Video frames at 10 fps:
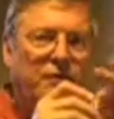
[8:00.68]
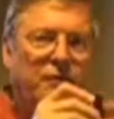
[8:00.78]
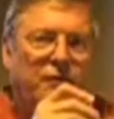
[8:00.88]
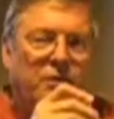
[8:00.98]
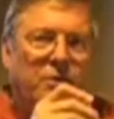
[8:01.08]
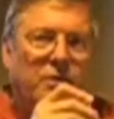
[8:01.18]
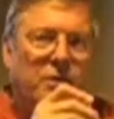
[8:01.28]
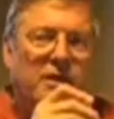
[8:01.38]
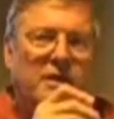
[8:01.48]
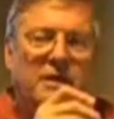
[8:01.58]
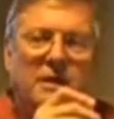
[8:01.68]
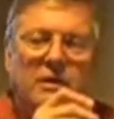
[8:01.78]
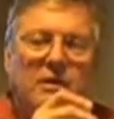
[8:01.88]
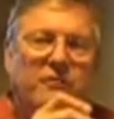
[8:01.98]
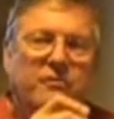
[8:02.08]
formula again
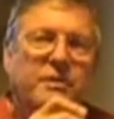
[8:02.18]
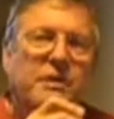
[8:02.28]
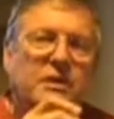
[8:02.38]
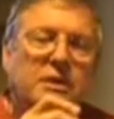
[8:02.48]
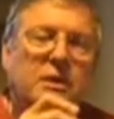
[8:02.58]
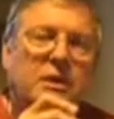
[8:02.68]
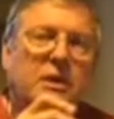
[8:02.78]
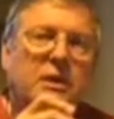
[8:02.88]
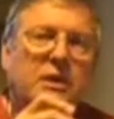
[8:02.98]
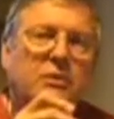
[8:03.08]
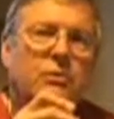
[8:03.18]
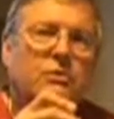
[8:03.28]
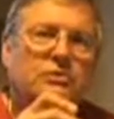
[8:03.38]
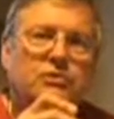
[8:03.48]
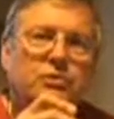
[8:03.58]
of P
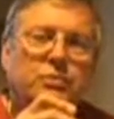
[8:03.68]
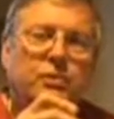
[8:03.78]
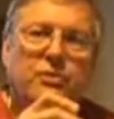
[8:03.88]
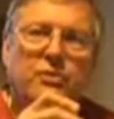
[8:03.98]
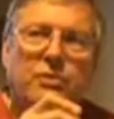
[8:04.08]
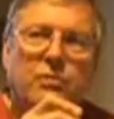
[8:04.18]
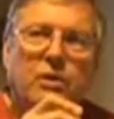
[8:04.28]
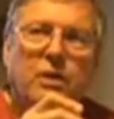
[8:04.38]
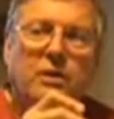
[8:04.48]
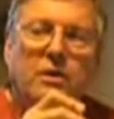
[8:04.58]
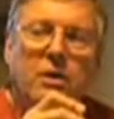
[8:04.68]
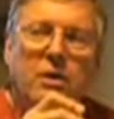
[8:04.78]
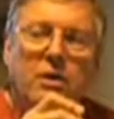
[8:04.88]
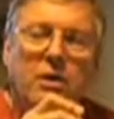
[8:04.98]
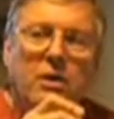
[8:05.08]
equals 2.31,
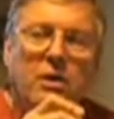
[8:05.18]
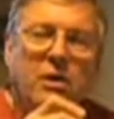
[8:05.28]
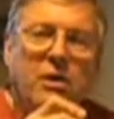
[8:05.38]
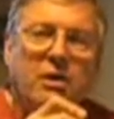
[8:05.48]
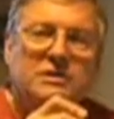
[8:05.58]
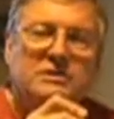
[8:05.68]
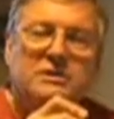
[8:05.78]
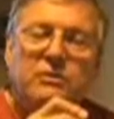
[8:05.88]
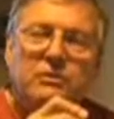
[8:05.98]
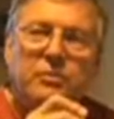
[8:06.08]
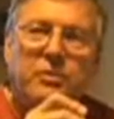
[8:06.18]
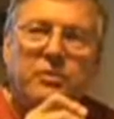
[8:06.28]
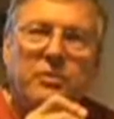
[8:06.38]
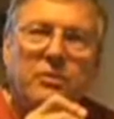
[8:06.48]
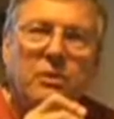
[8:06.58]
Z over
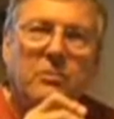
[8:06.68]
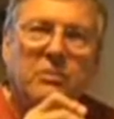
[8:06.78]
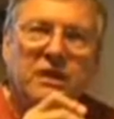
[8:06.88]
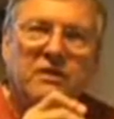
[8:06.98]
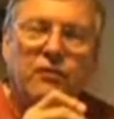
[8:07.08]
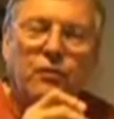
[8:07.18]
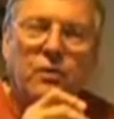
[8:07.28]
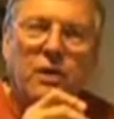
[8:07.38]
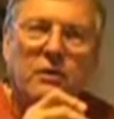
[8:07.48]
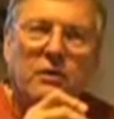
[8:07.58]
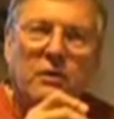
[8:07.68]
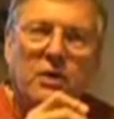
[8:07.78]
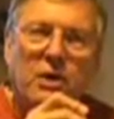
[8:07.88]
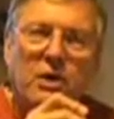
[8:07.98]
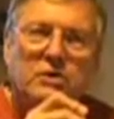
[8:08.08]
2.31, but that's for water.
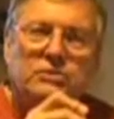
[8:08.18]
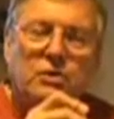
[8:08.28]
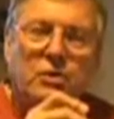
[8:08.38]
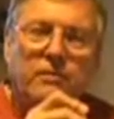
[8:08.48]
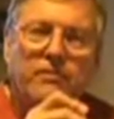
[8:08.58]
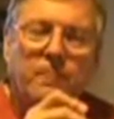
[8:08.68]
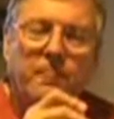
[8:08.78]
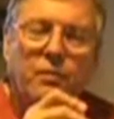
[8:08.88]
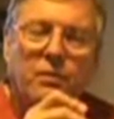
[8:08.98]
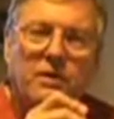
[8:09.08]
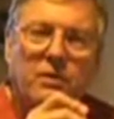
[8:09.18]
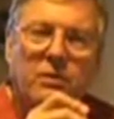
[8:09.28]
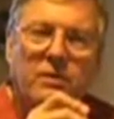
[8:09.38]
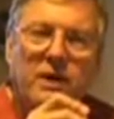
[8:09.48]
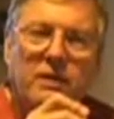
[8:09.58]
So we know
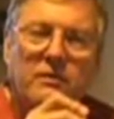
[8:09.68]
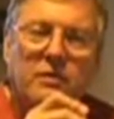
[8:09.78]
that